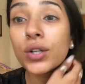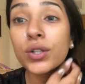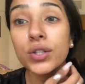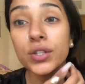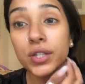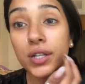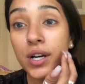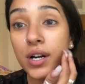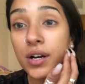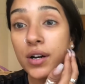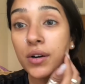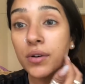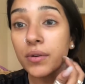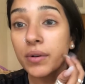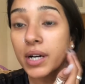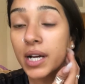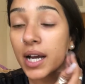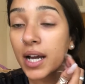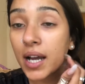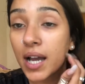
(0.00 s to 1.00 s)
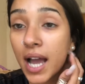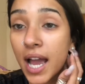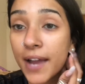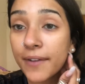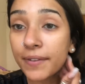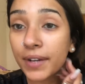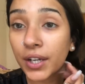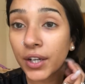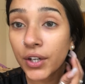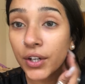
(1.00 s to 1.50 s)
So I
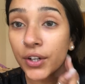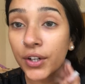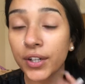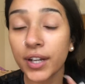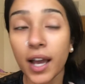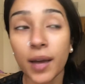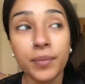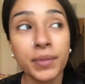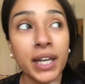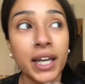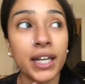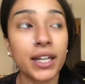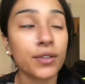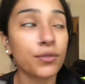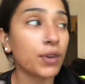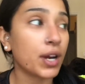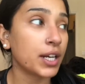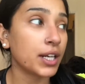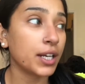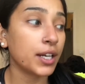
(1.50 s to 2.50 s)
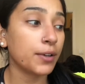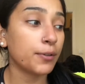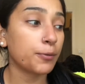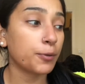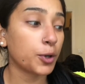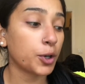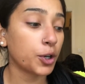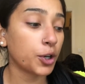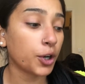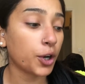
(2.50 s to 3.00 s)
figured I'm getting ready
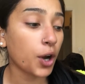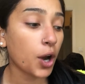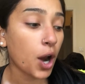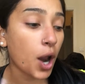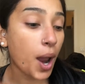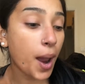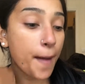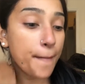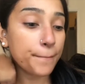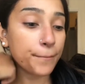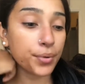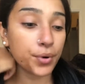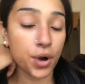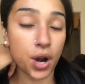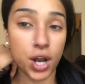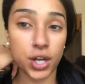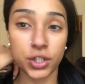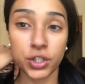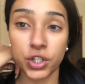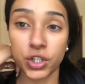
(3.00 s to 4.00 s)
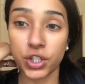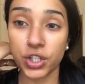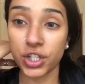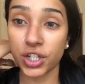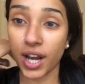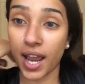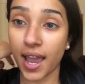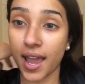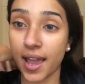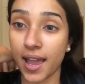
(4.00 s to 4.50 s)
for
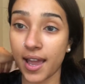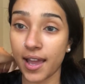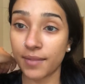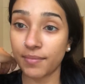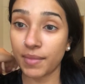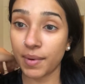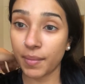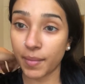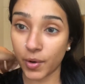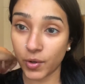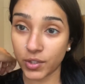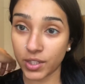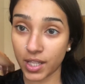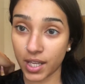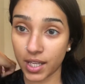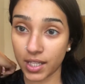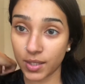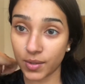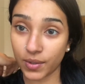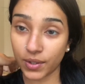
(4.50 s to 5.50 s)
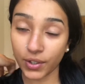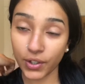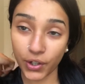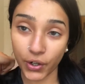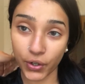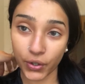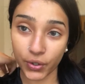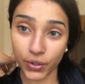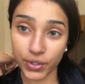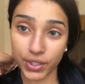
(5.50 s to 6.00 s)
brunch and mimosas with the
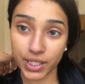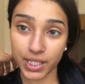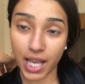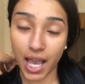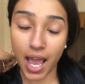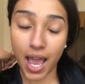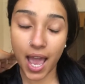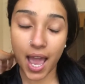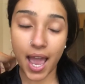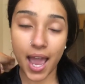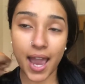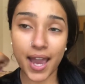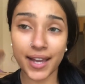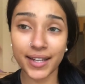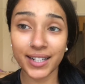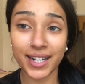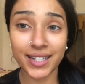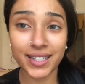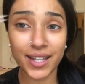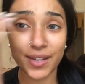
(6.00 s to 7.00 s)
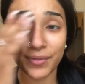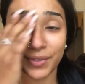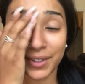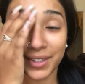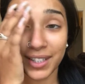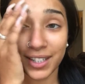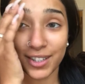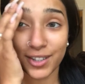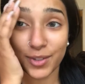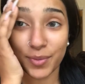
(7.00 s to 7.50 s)
girls, and I
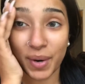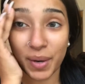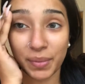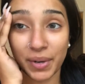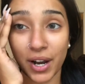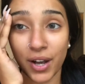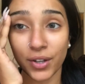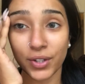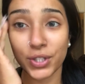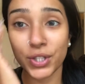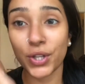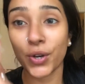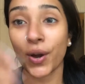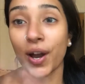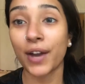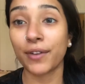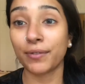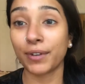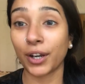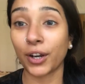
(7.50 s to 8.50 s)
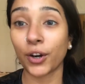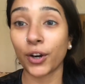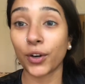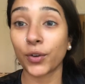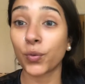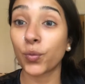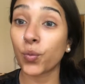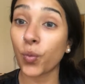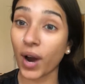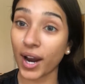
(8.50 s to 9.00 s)
definitely need to do my brows, so I
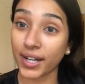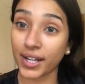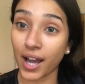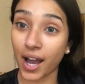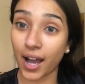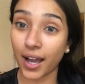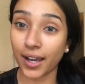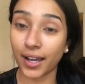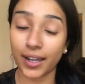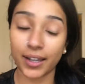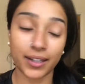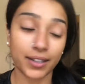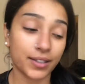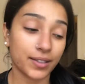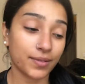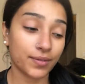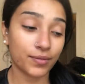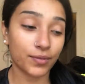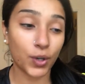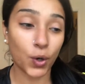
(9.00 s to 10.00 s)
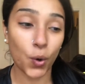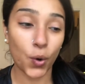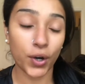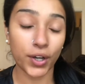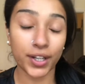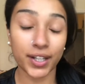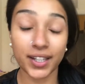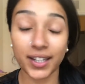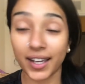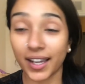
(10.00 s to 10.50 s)
figured why not
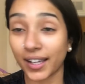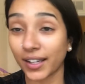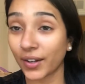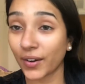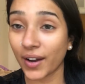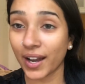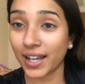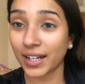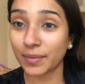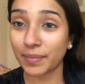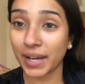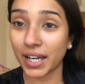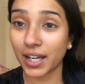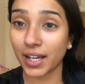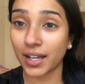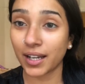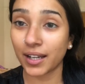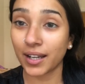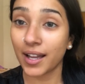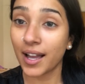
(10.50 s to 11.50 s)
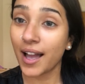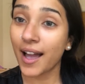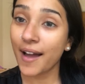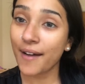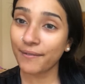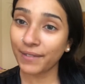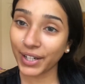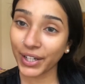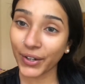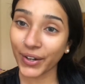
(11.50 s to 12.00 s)
record it and go ahead and make a
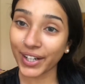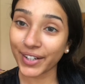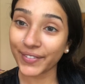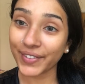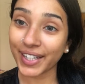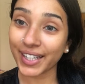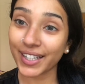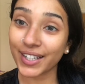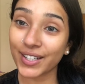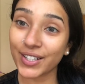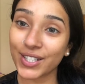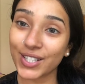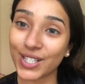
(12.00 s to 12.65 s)
video out of it.